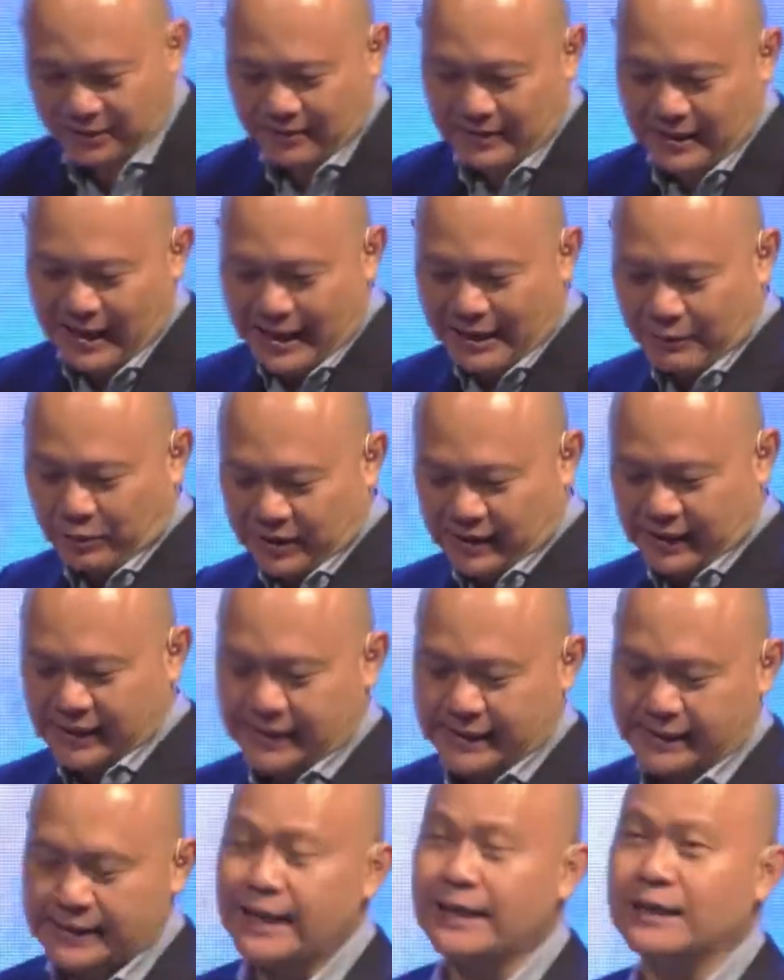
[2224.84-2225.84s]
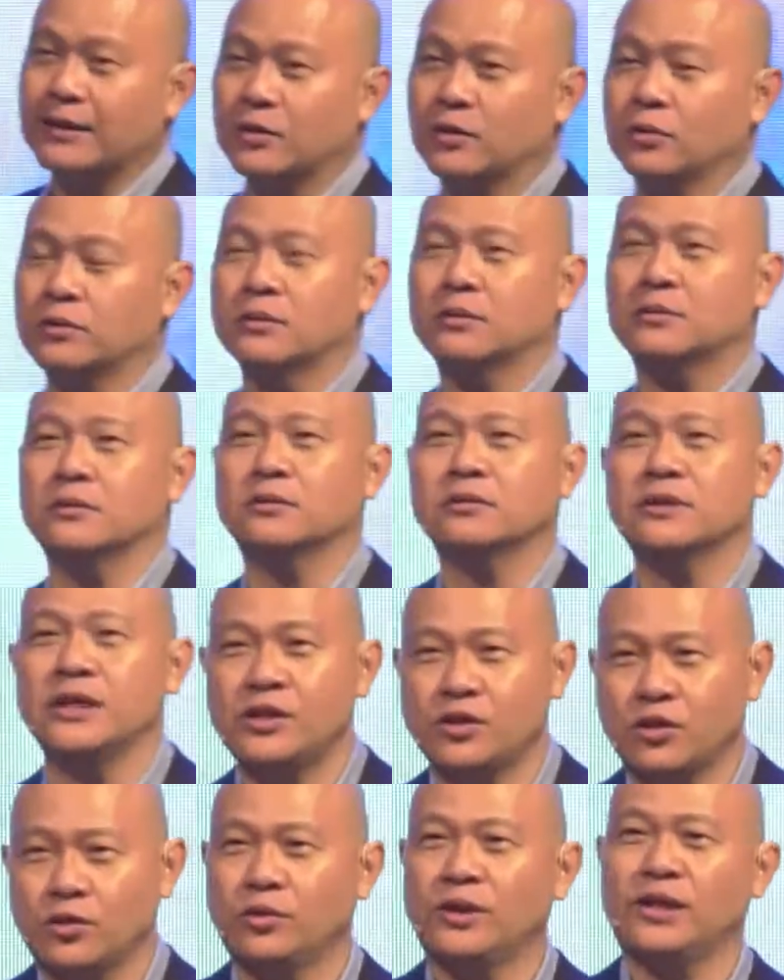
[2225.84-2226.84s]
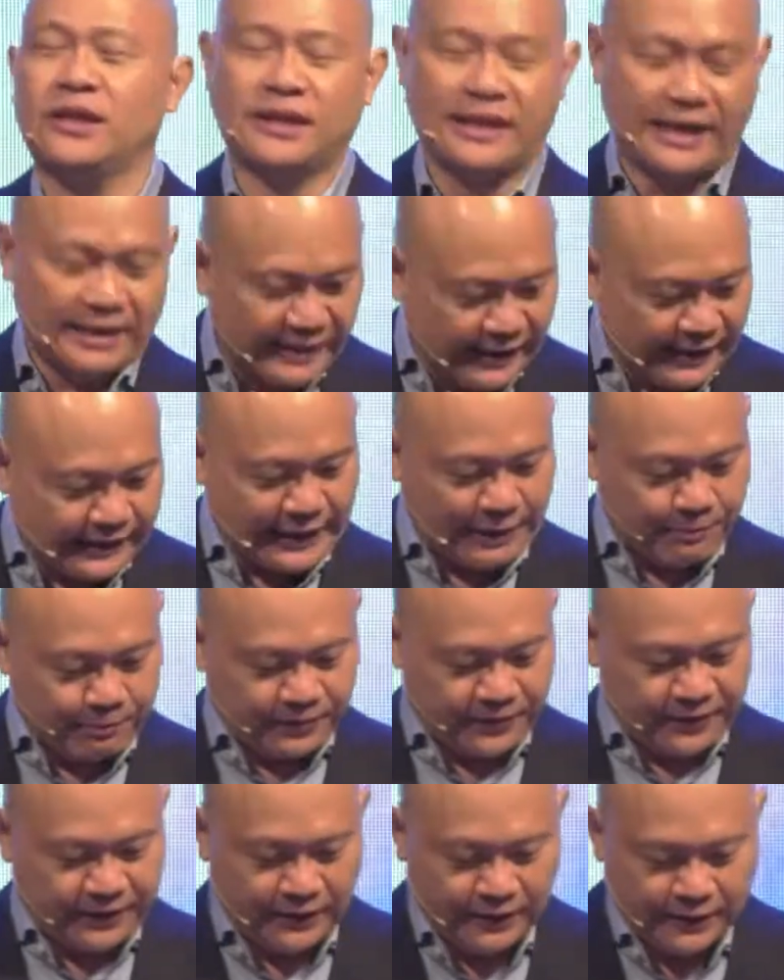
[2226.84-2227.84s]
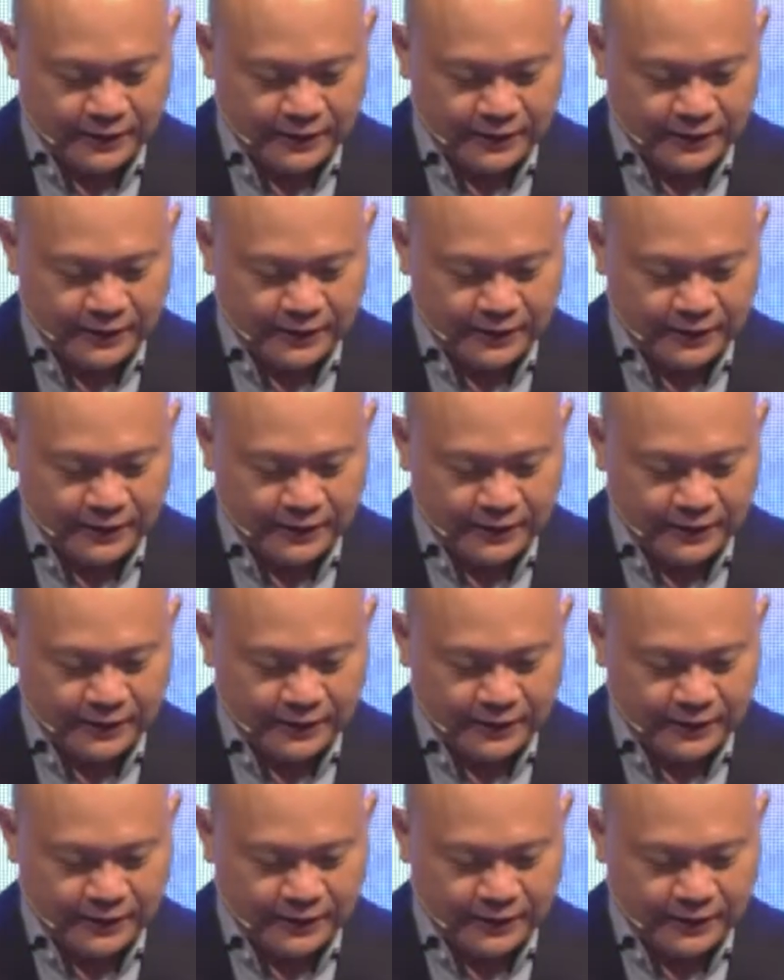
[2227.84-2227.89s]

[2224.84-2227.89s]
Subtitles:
I was assigned to this unit and this company